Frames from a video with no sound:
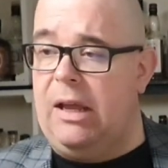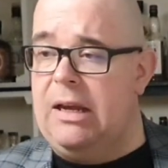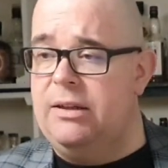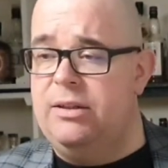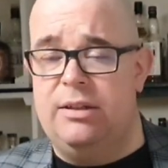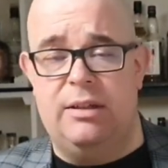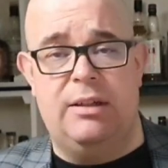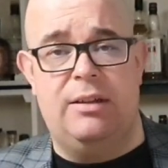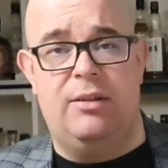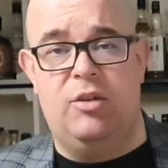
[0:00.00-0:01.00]
And
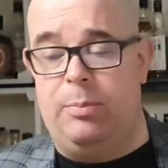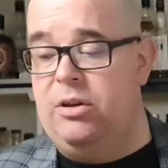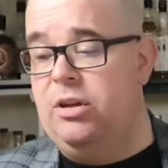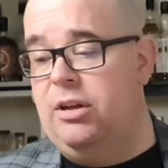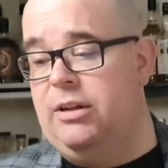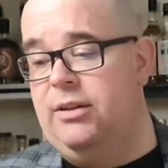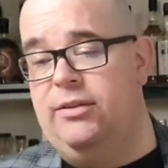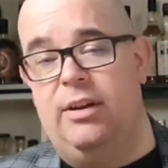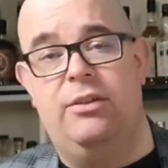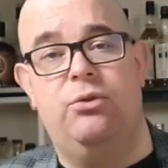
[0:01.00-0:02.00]
especially in
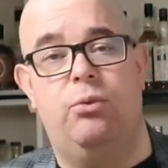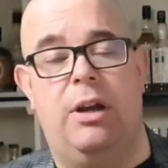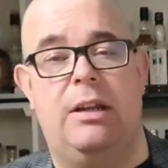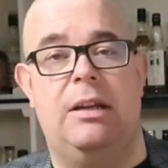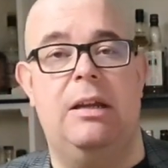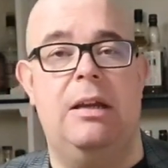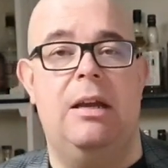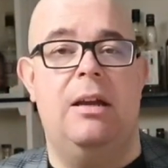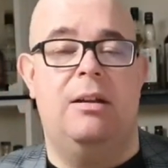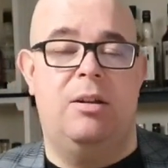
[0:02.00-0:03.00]
this case, when
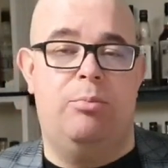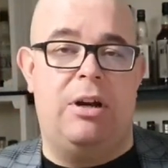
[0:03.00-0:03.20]
the